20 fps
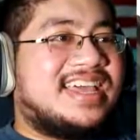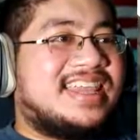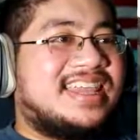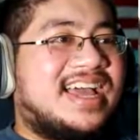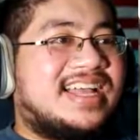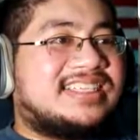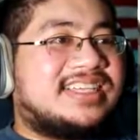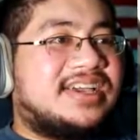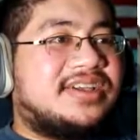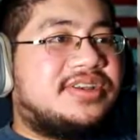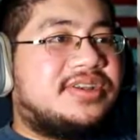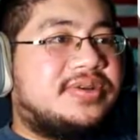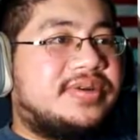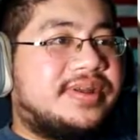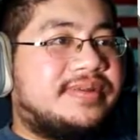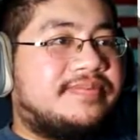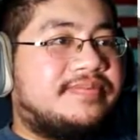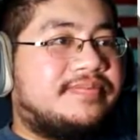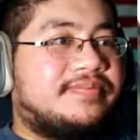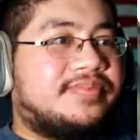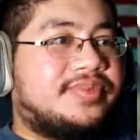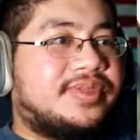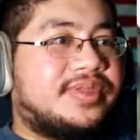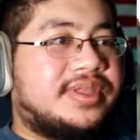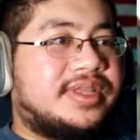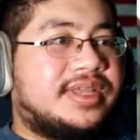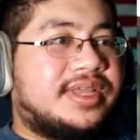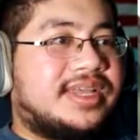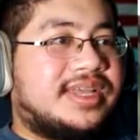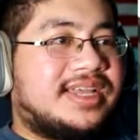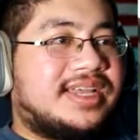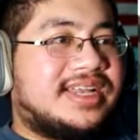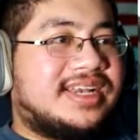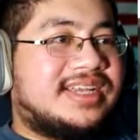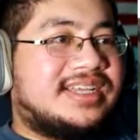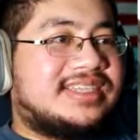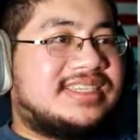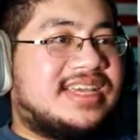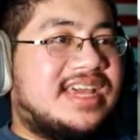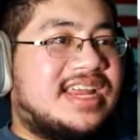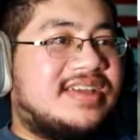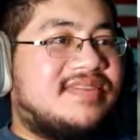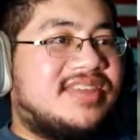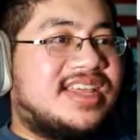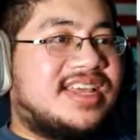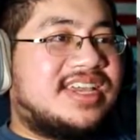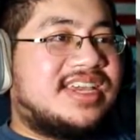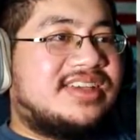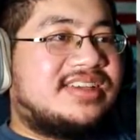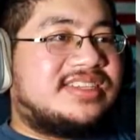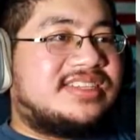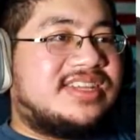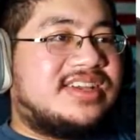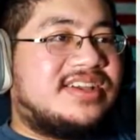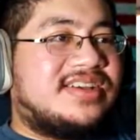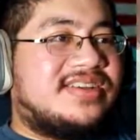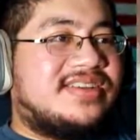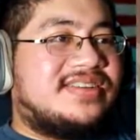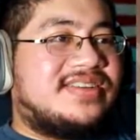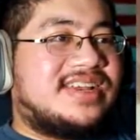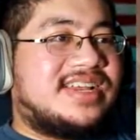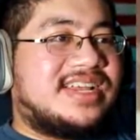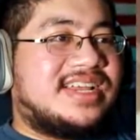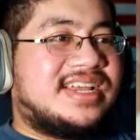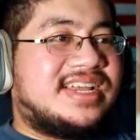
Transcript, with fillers: That's how you do it. Just get him in the kill zone.